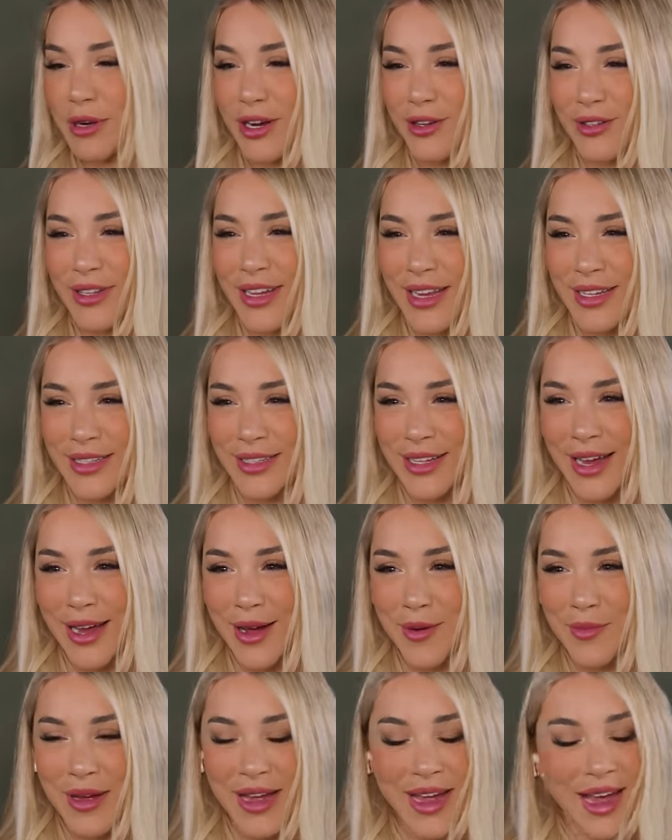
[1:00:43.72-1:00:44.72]
I only ate
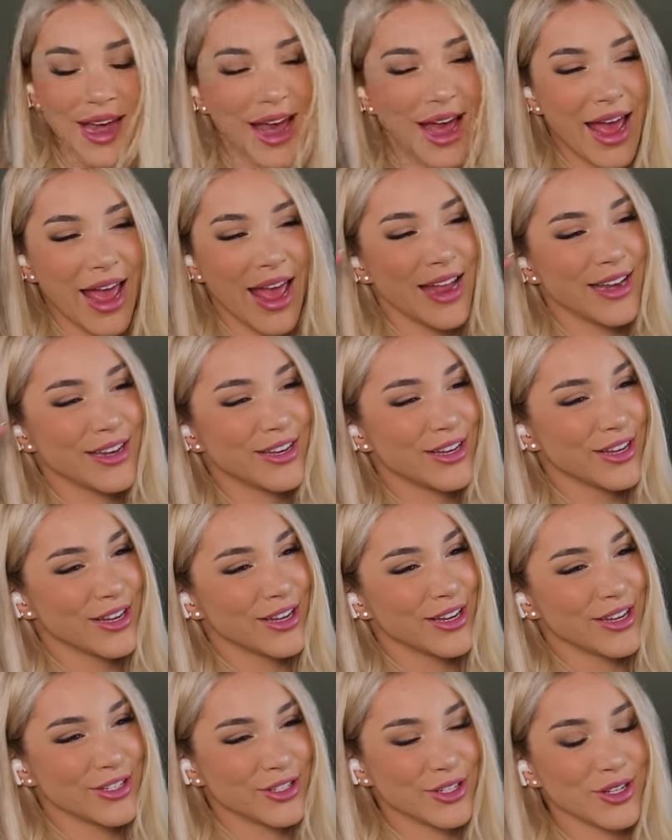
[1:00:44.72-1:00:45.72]
lamb. And
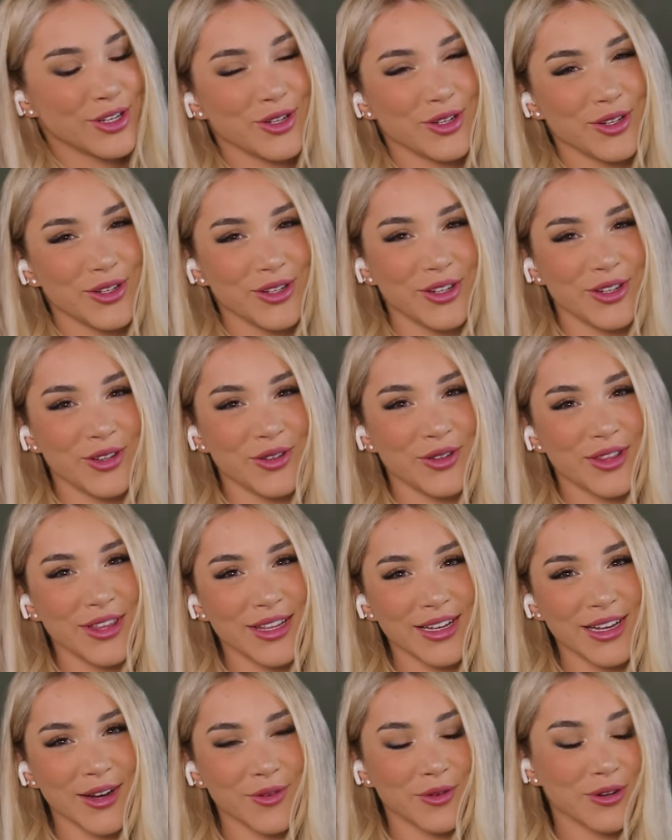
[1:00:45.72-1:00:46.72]
so you'd
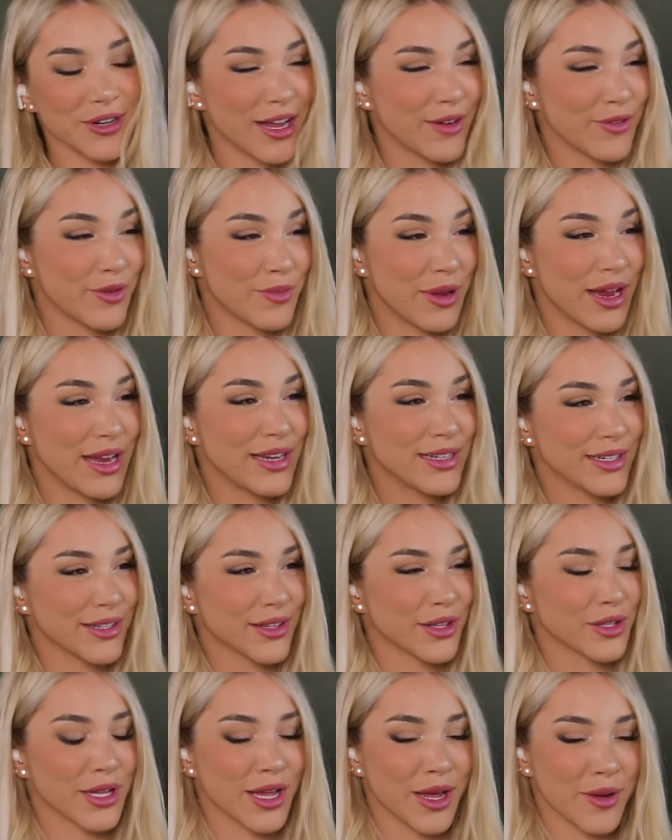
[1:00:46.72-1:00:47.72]
think I wouldn't have a painting of
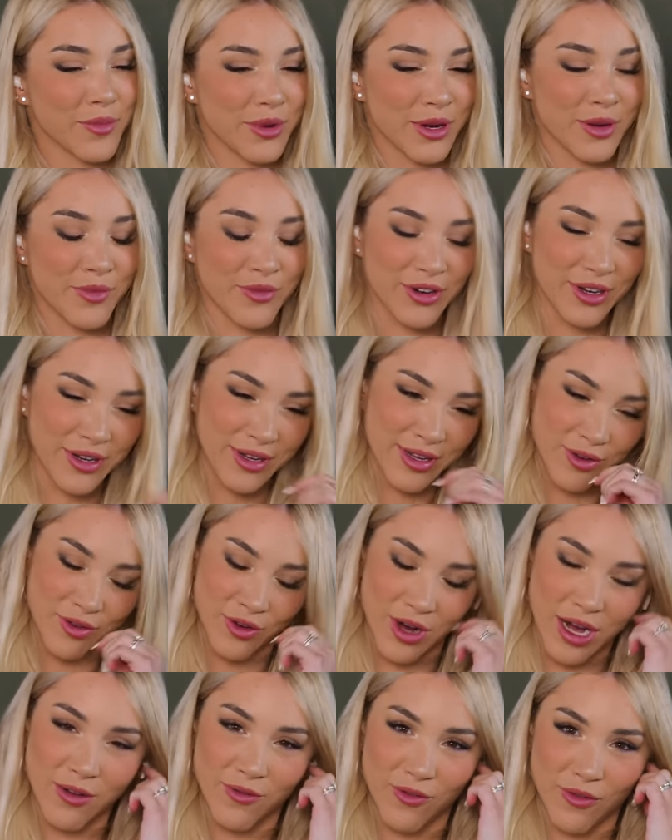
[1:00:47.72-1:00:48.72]
the lamb, but I'm very
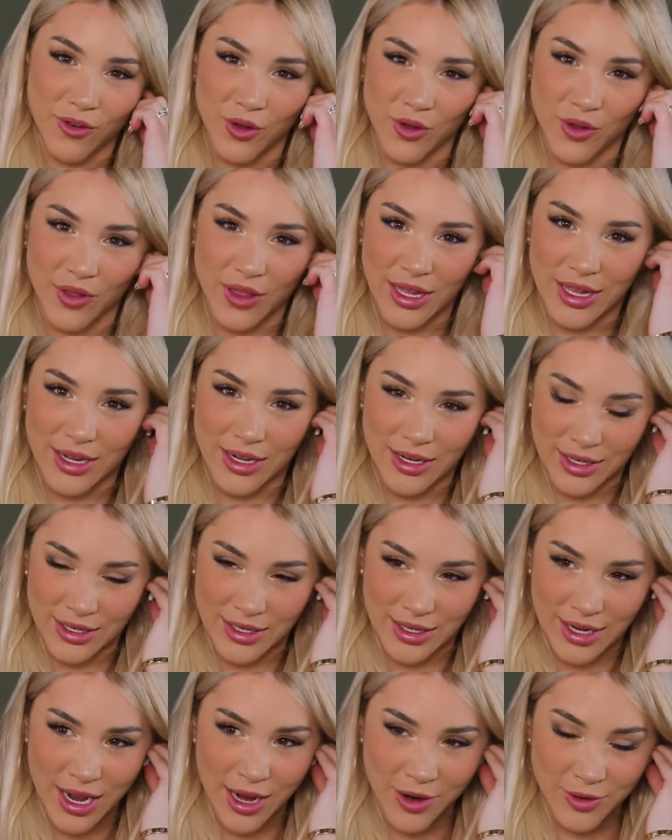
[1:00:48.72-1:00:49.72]
grateful that
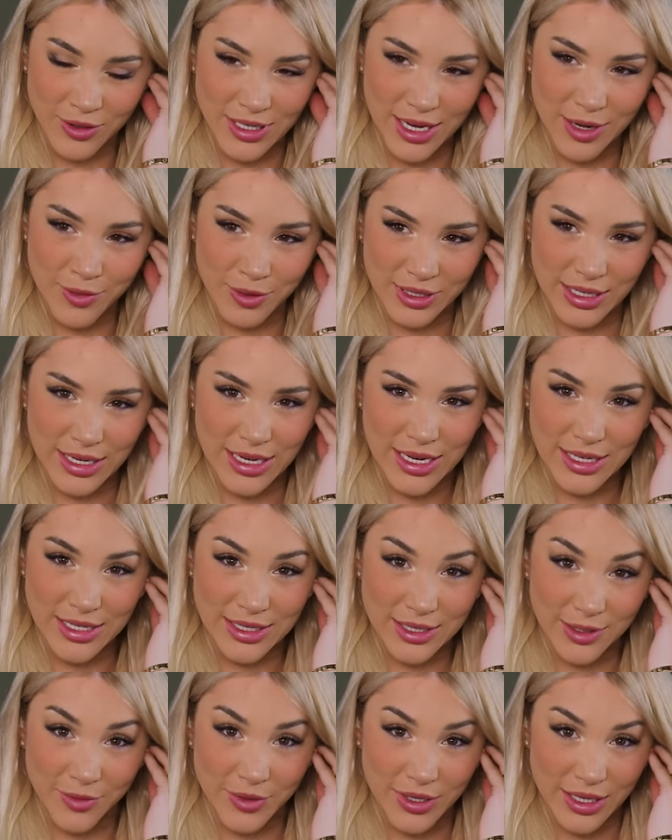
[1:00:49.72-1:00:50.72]
I was able to eat
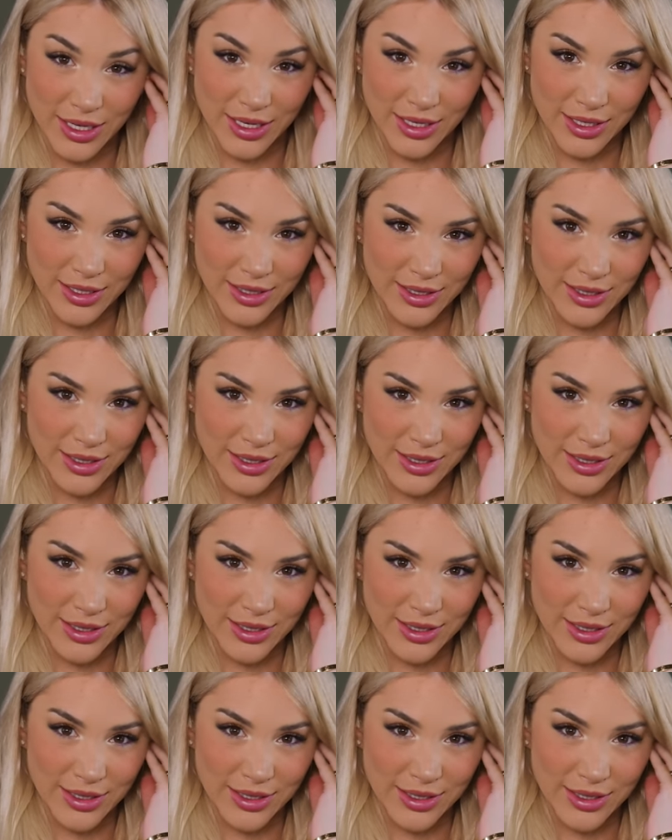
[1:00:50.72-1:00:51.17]
something